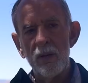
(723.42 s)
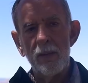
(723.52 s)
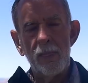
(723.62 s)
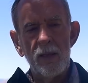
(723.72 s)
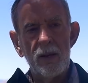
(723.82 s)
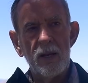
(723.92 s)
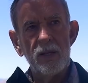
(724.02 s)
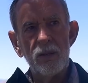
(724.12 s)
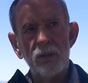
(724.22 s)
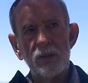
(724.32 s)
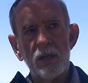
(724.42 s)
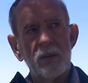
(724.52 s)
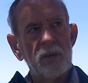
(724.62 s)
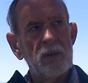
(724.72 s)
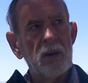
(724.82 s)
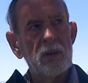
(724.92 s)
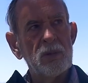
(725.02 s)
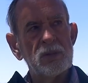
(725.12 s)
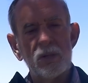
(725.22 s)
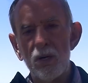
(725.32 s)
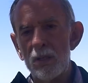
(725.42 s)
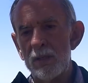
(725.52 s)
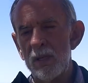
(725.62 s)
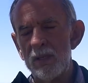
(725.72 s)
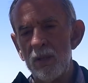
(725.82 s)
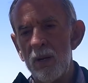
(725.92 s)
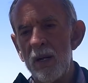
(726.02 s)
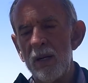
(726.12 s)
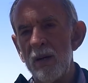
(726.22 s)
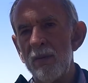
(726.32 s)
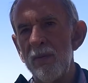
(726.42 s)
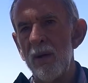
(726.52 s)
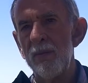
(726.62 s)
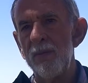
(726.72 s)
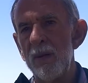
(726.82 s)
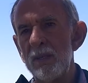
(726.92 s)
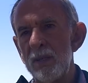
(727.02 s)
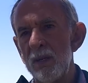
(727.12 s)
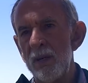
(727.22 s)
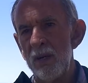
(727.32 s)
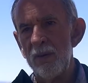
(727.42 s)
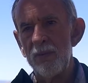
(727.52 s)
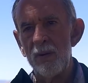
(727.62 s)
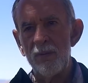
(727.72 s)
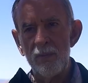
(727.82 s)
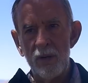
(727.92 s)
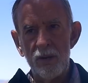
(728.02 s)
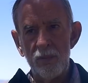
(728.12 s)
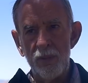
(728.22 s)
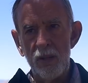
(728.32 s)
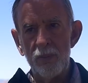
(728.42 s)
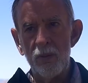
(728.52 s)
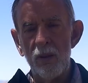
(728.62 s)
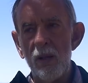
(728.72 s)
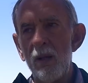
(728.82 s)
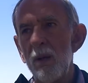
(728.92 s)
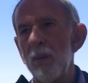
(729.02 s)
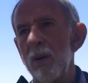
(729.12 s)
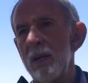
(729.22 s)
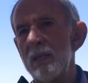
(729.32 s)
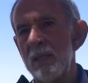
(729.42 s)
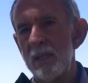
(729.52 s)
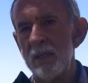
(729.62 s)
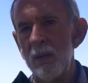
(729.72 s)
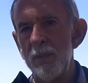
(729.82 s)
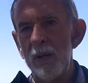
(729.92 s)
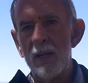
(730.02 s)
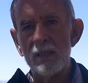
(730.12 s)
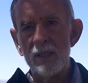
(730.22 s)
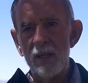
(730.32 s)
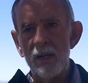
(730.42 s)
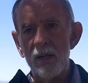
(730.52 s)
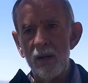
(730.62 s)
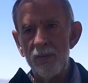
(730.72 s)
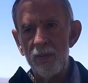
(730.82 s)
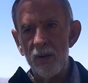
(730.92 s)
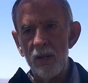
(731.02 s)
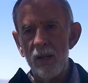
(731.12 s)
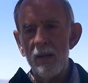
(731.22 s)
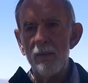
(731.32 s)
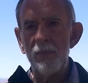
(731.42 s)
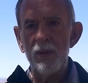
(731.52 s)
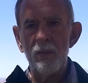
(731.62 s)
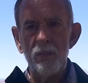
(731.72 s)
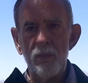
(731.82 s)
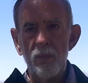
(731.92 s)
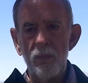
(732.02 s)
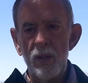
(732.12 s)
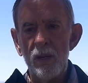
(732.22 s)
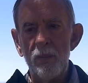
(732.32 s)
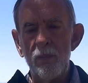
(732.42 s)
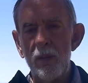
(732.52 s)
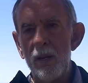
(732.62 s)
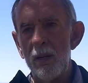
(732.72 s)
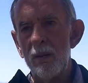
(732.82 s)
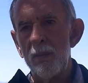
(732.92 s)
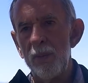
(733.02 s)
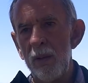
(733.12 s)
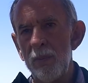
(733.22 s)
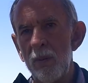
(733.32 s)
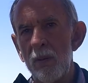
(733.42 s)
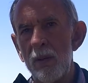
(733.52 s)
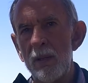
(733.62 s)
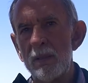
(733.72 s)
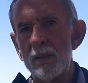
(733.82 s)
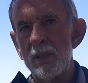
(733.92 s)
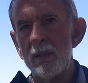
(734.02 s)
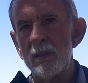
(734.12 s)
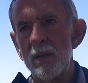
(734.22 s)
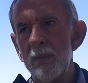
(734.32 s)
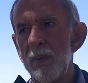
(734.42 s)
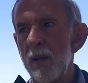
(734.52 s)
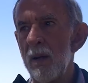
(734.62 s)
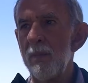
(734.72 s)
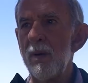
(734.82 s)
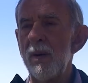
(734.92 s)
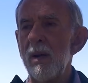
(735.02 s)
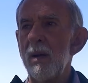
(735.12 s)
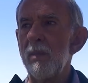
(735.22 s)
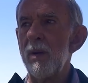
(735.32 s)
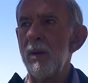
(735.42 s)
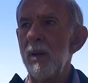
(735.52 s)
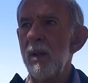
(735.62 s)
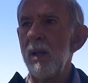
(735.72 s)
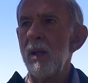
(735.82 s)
it, and I use it almost constantly. So I have a vision different from other people. When I see something, I see it different than many other people. It's something I'm very.